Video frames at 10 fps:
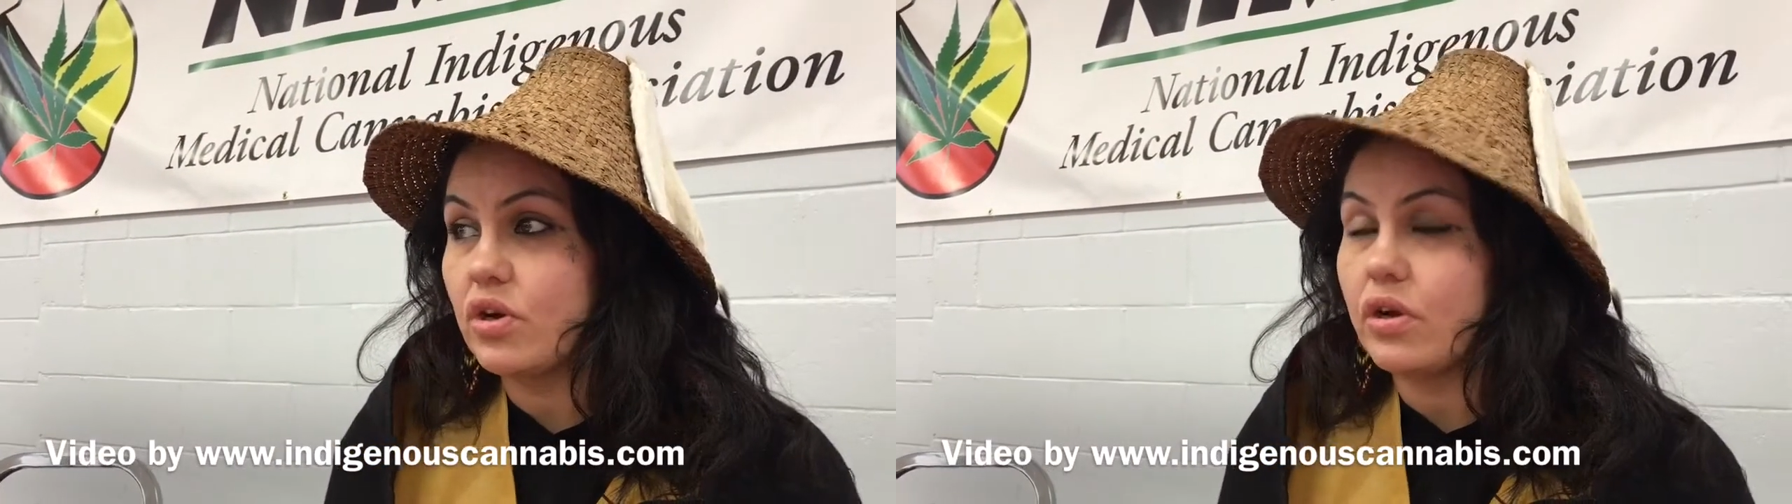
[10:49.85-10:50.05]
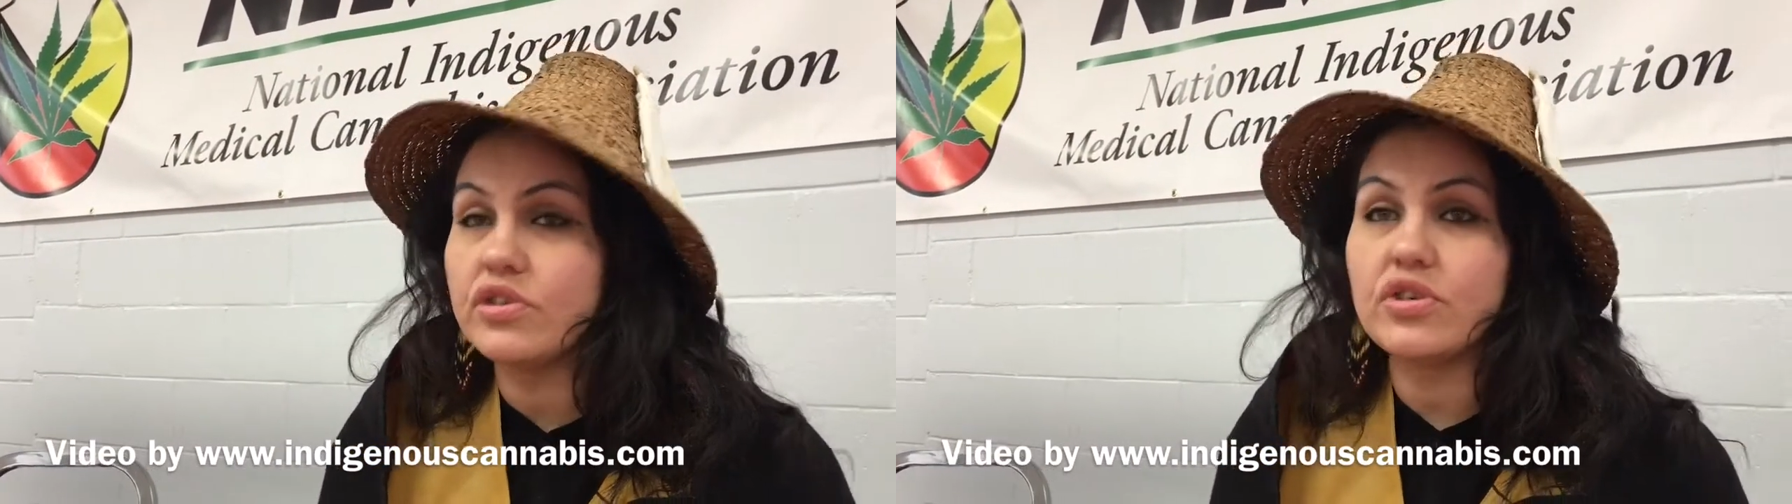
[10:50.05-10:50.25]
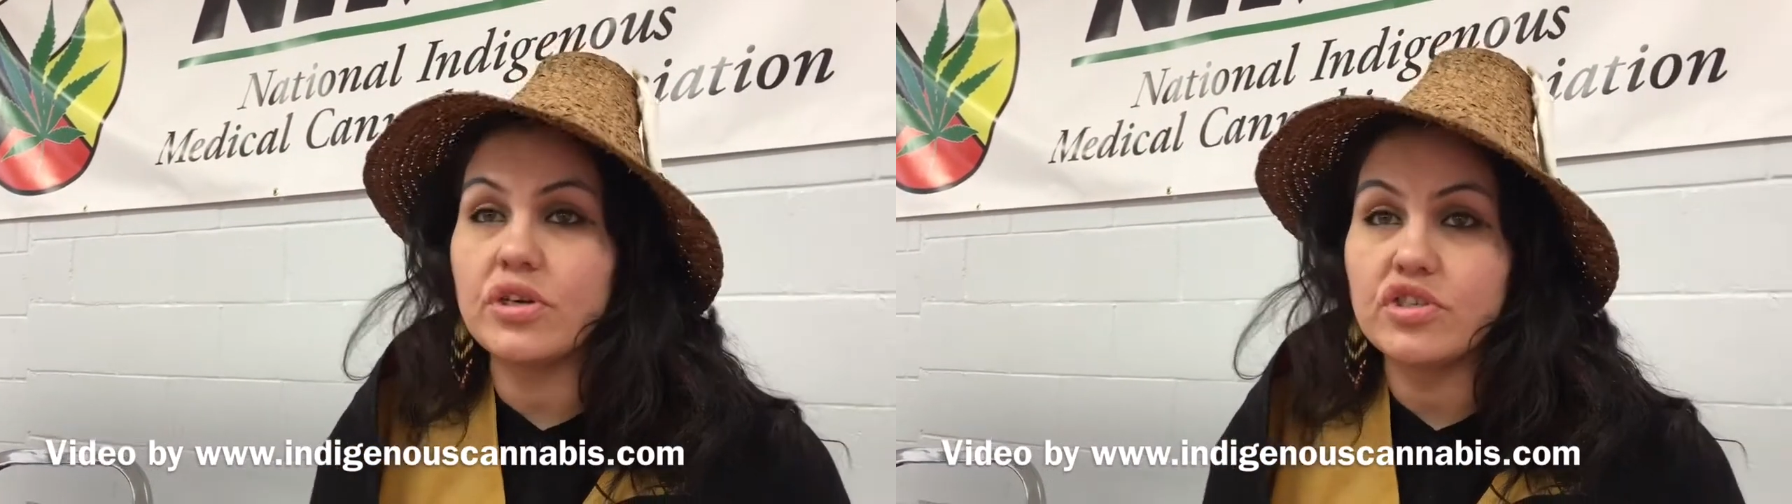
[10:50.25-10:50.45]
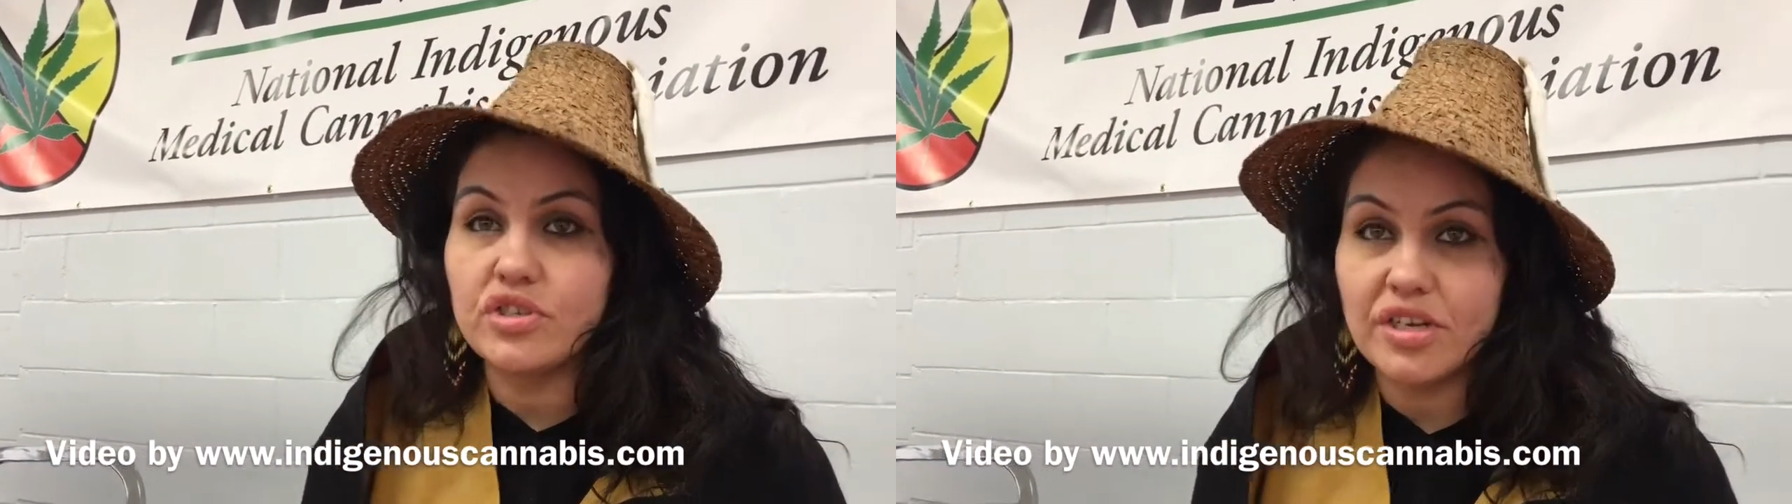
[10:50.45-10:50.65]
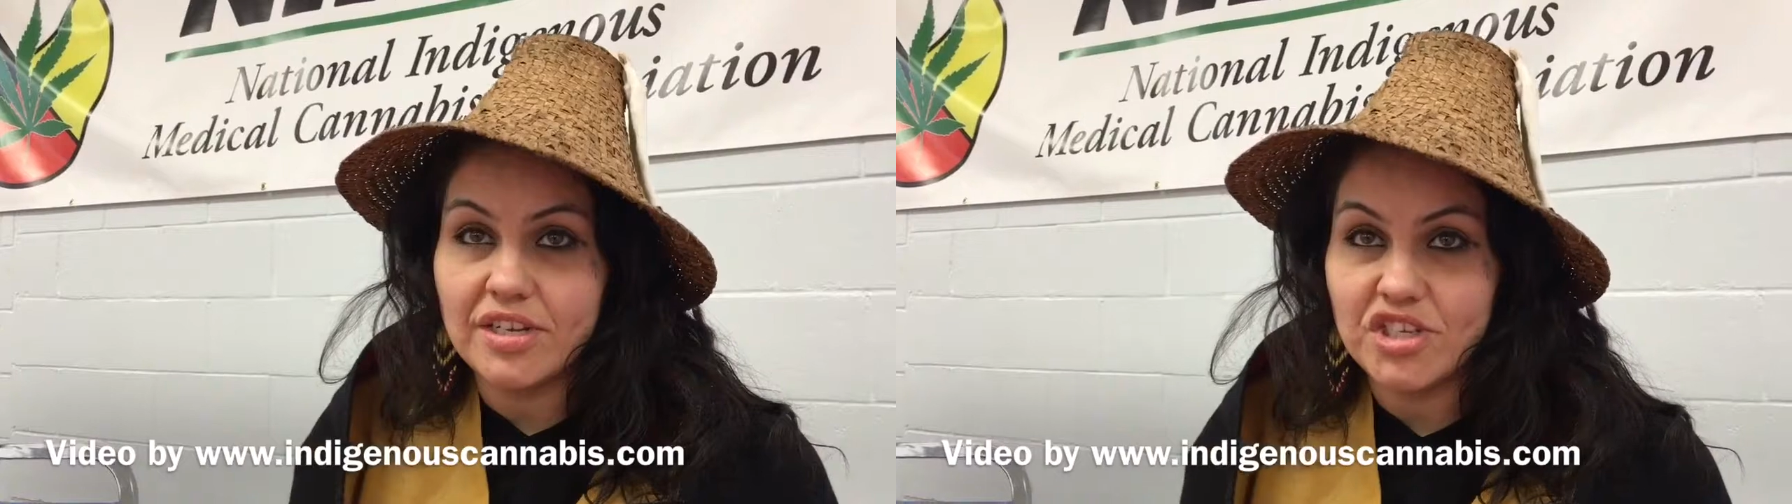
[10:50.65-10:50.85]
culture and
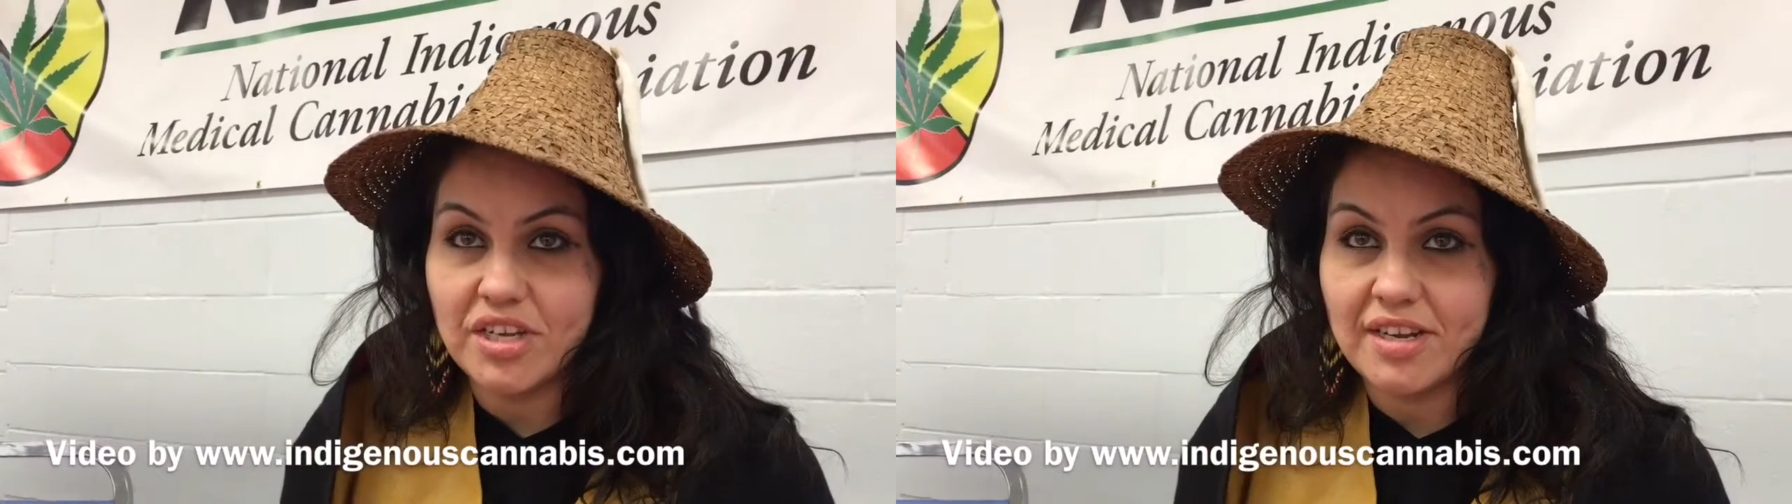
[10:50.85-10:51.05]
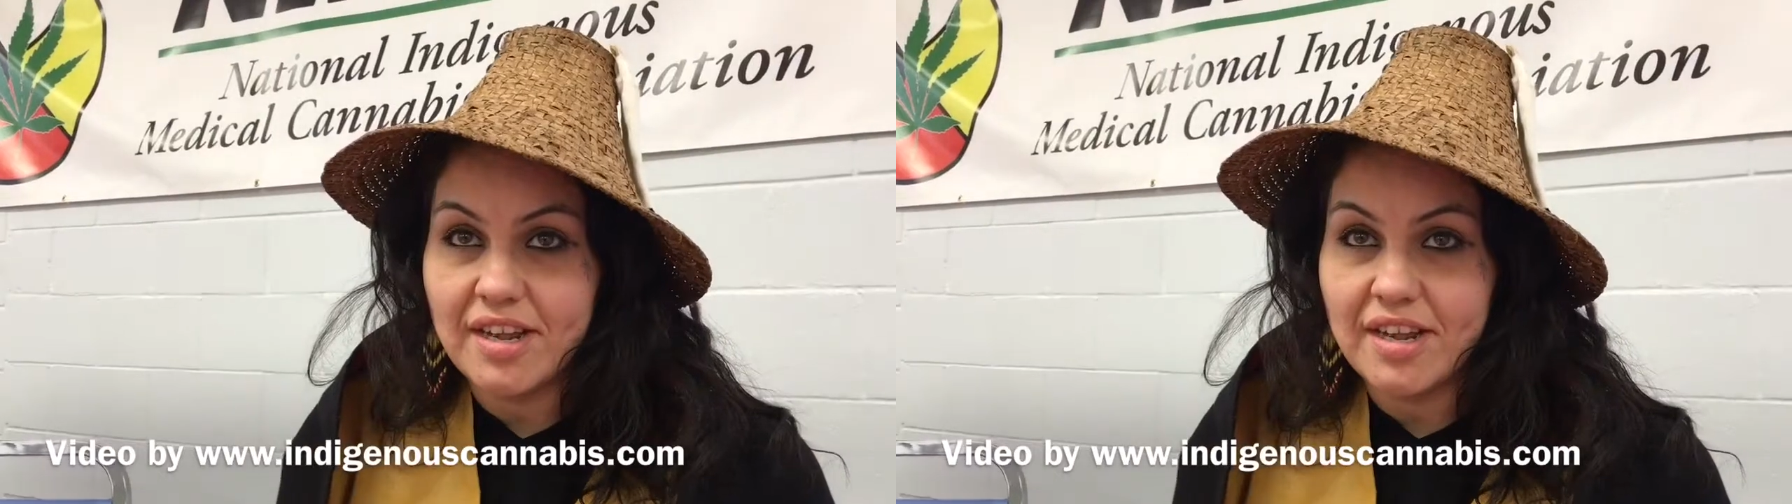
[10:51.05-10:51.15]
tradition,